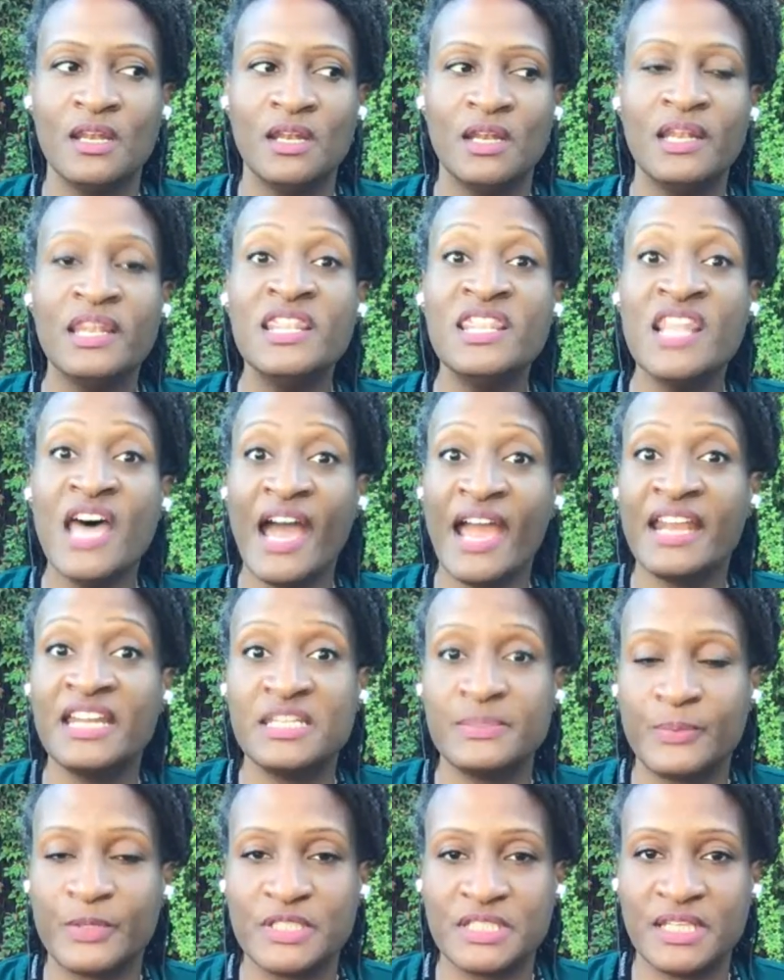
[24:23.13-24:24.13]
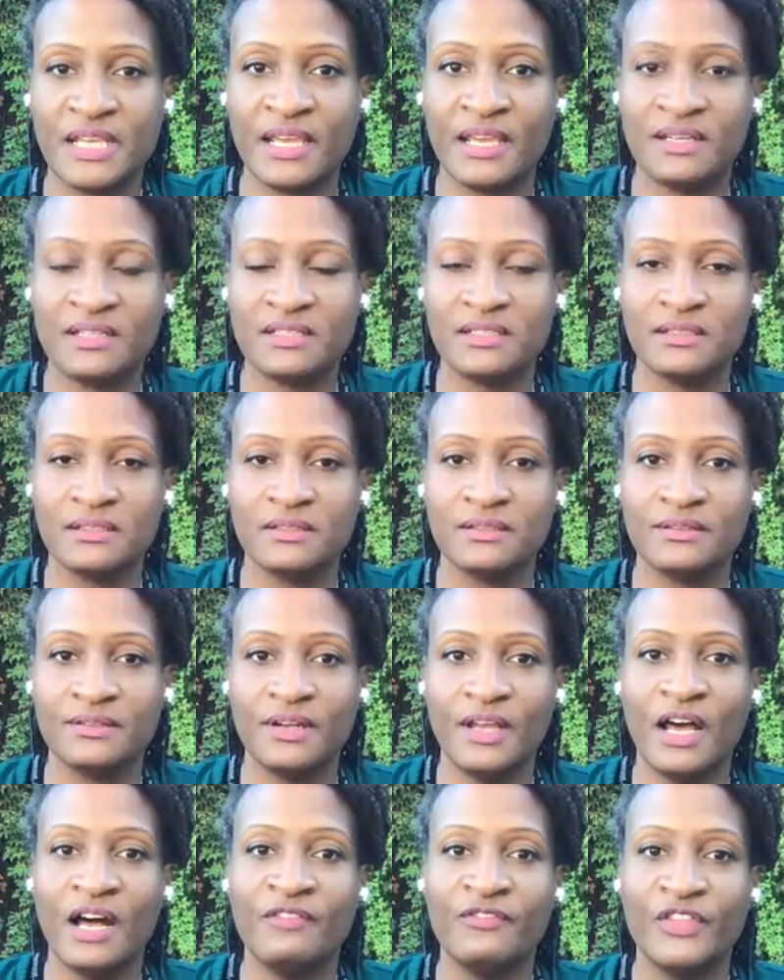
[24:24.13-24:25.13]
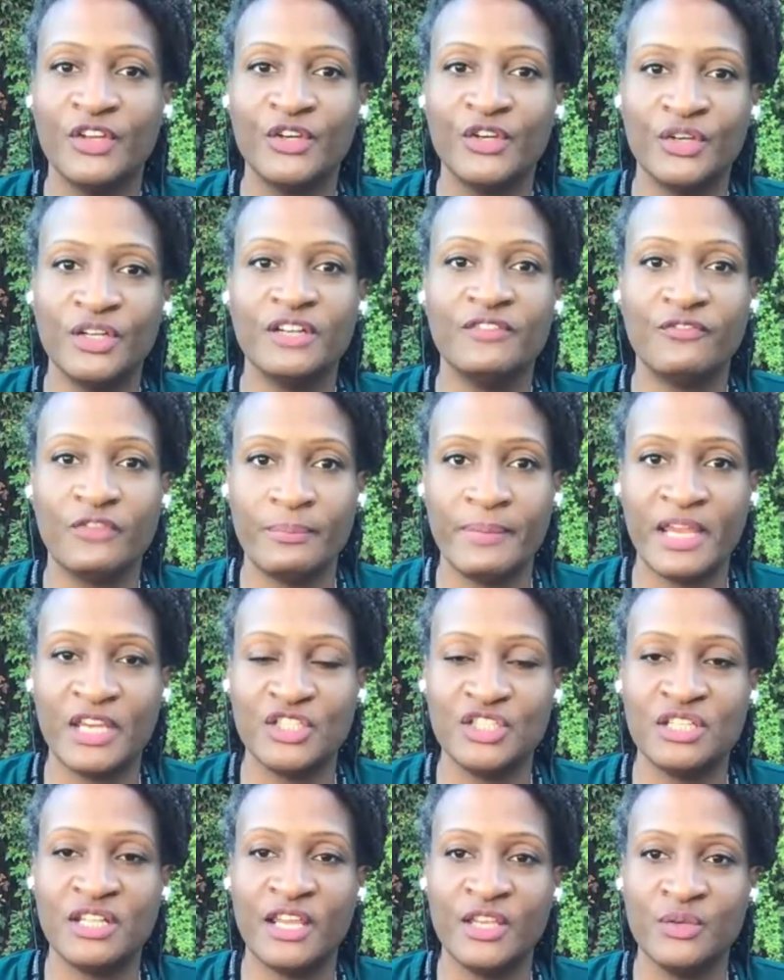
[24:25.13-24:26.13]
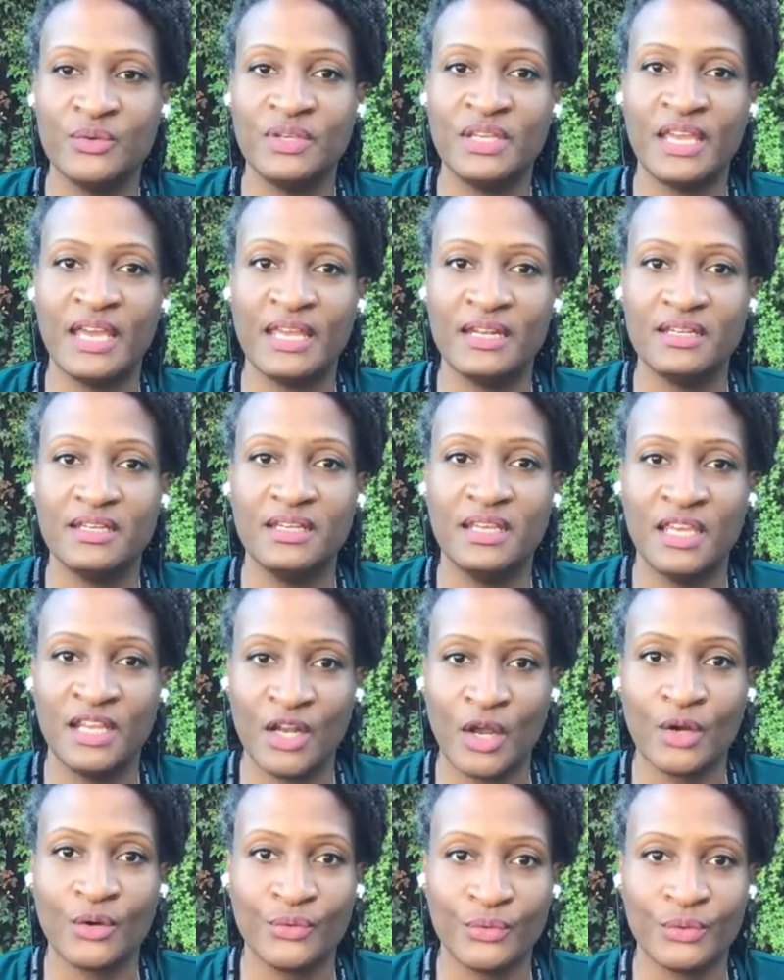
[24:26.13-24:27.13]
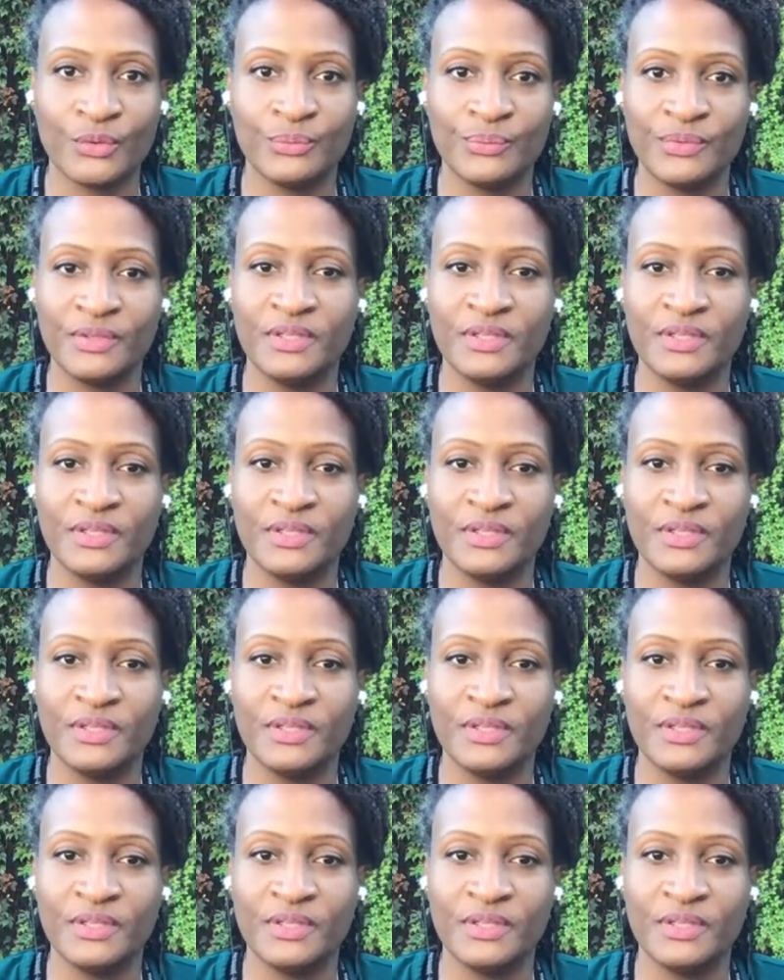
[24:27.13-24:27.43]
90% of the good information that you get in our group